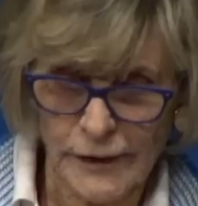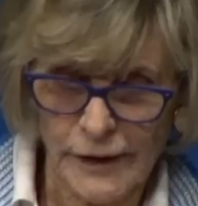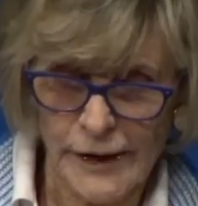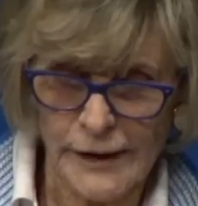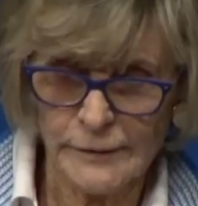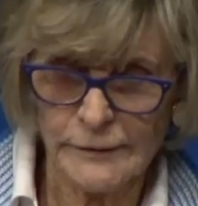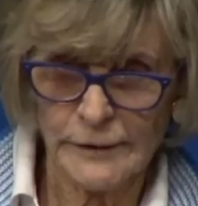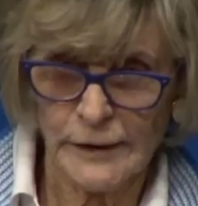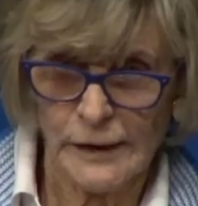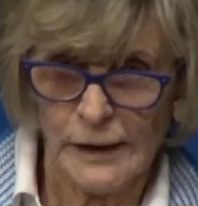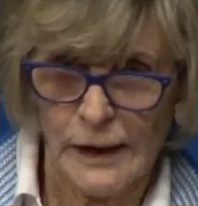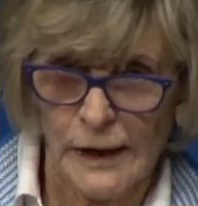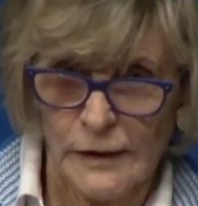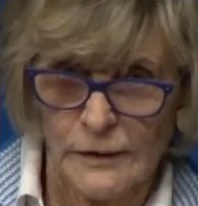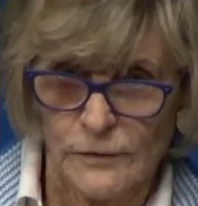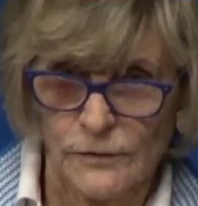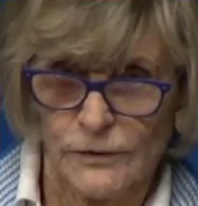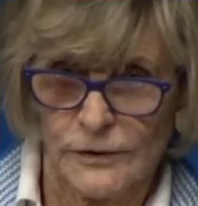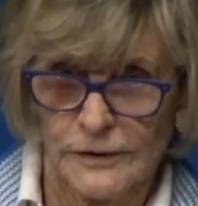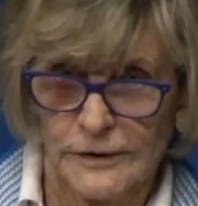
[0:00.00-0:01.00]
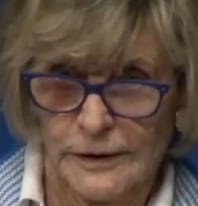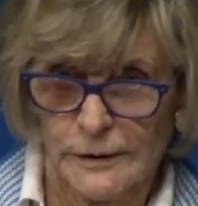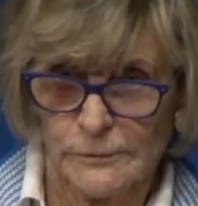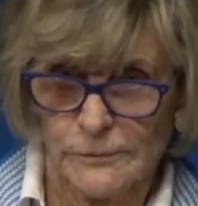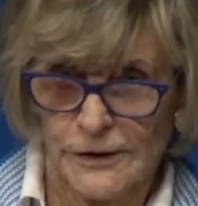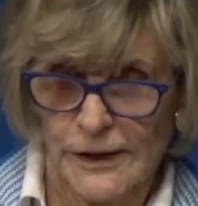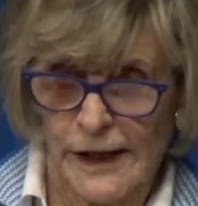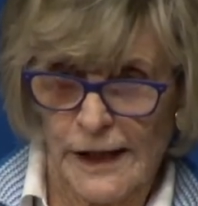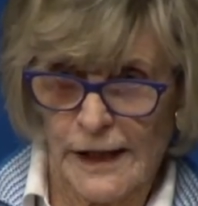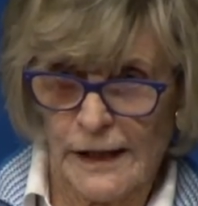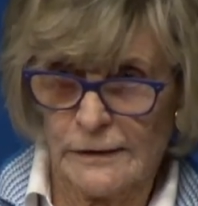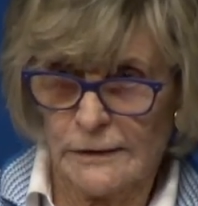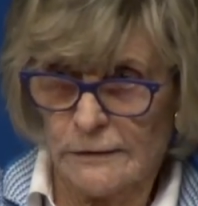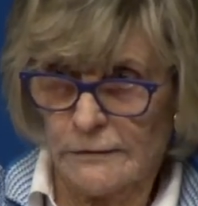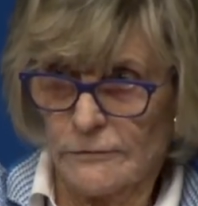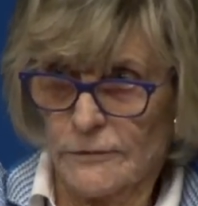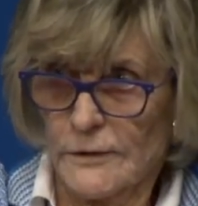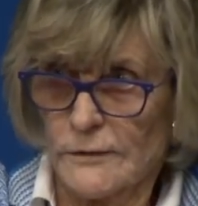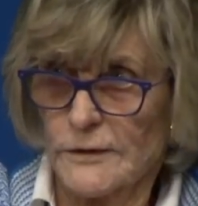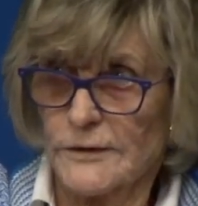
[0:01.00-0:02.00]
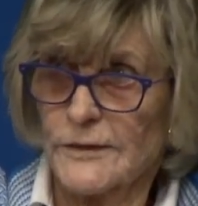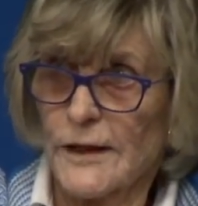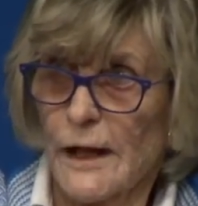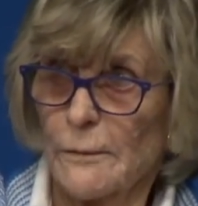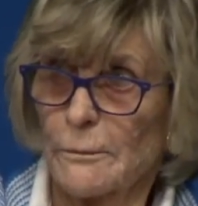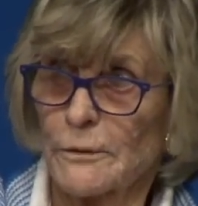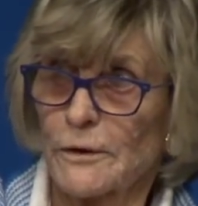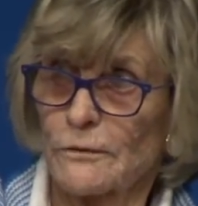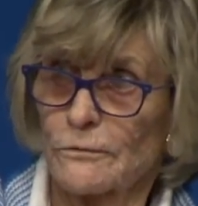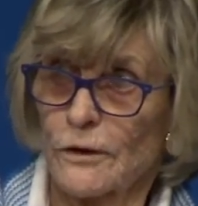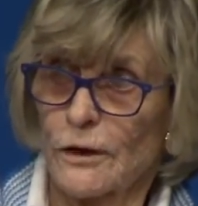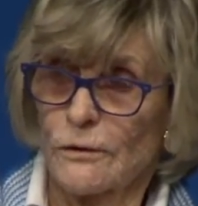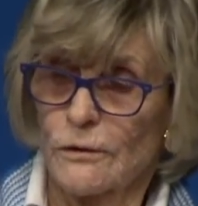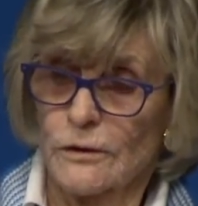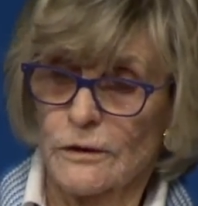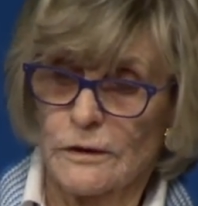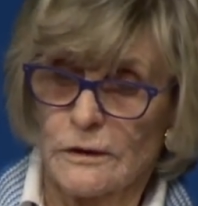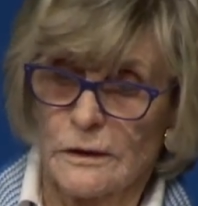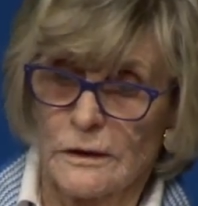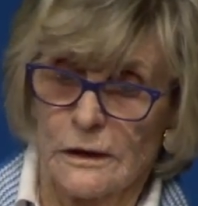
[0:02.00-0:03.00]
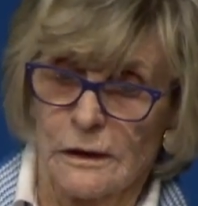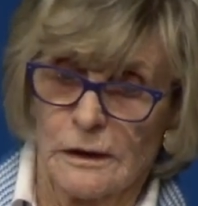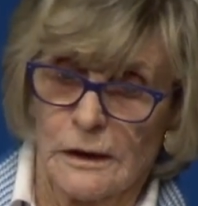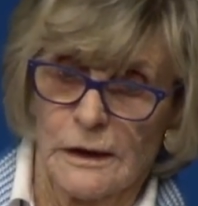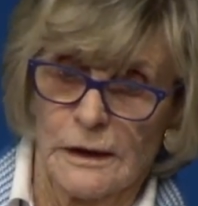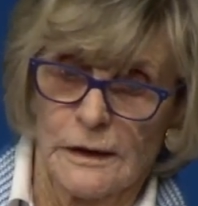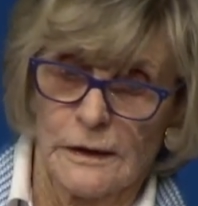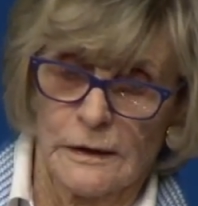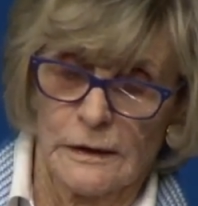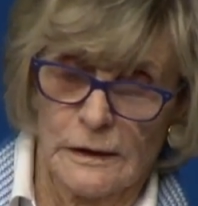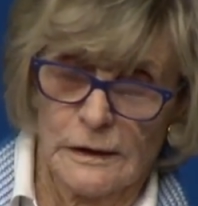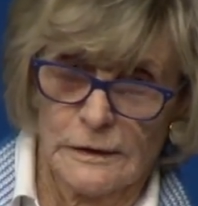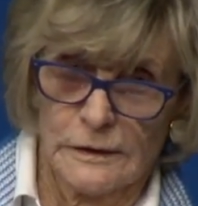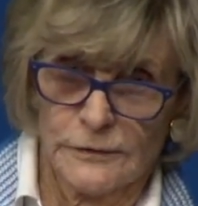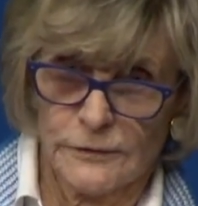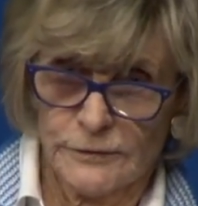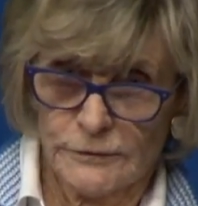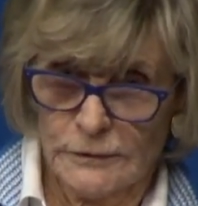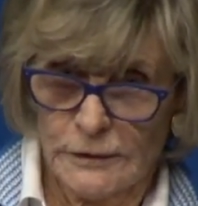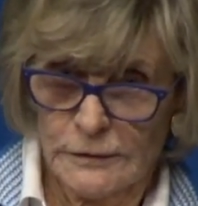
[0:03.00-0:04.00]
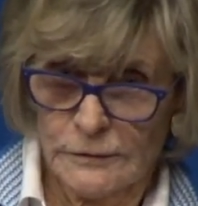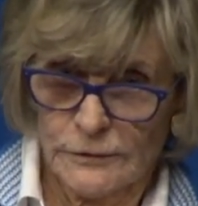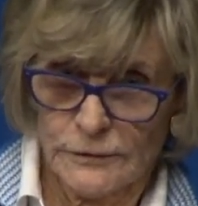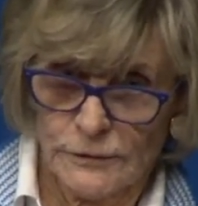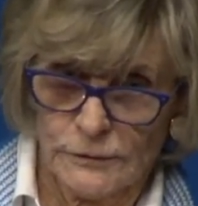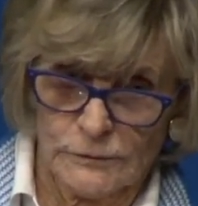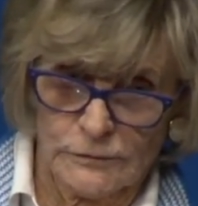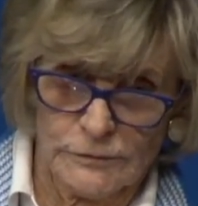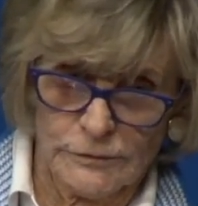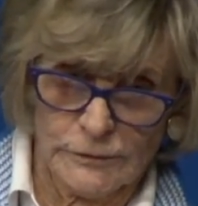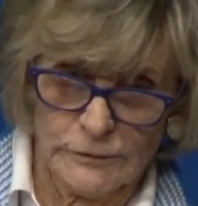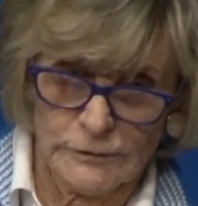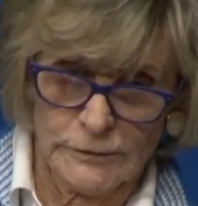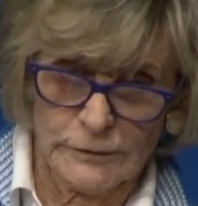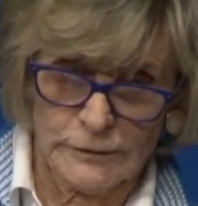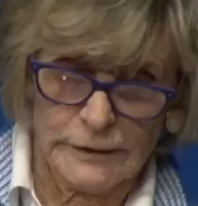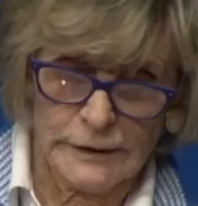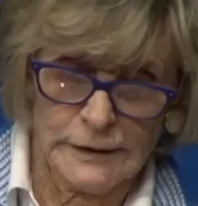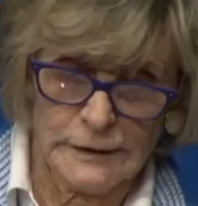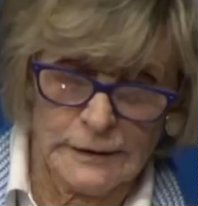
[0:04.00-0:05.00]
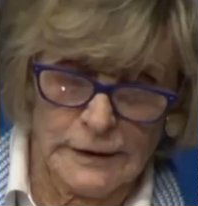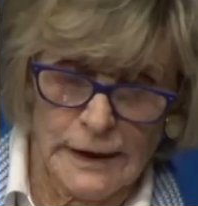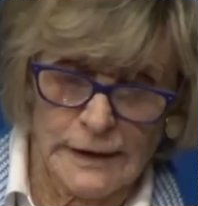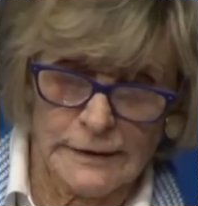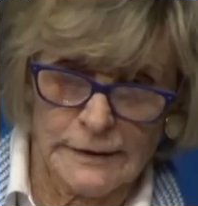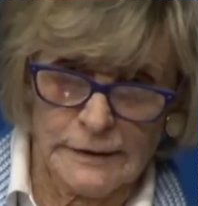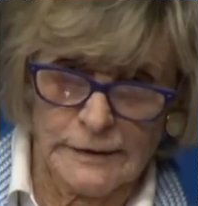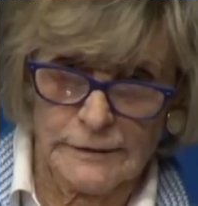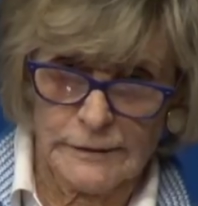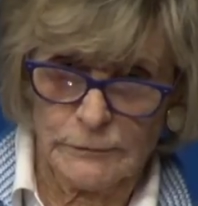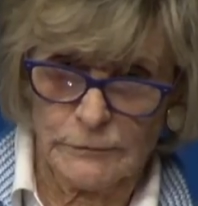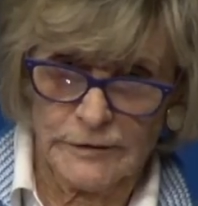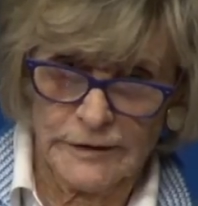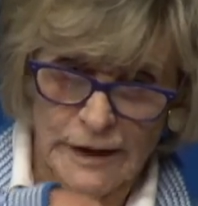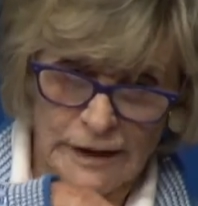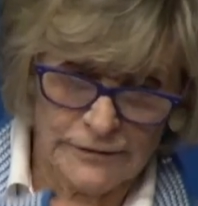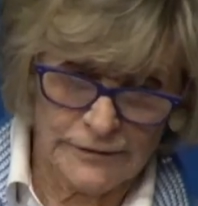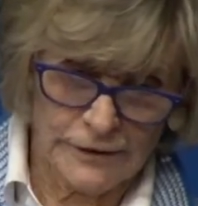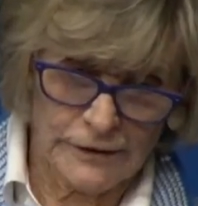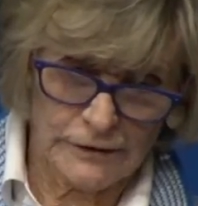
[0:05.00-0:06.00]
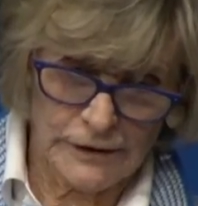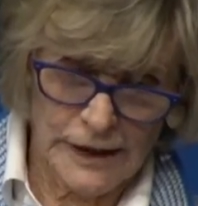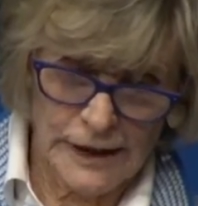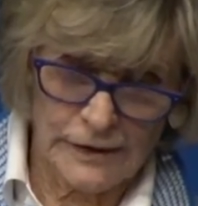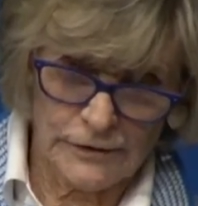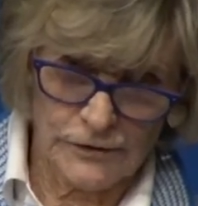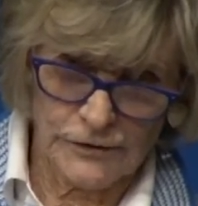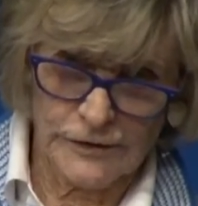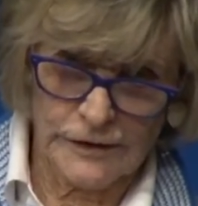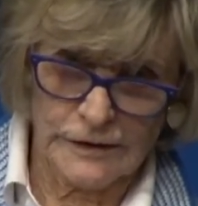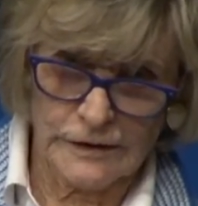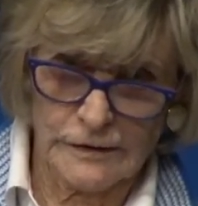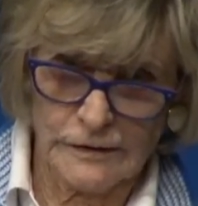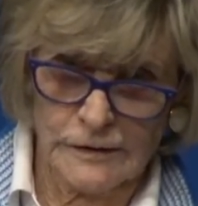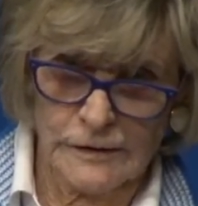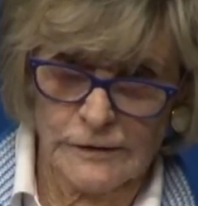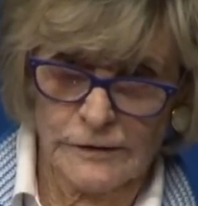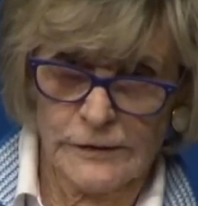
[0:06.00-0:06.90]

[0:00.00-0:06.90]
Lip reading: And you can come down from the top of the road to a thing like this, and that's our house there.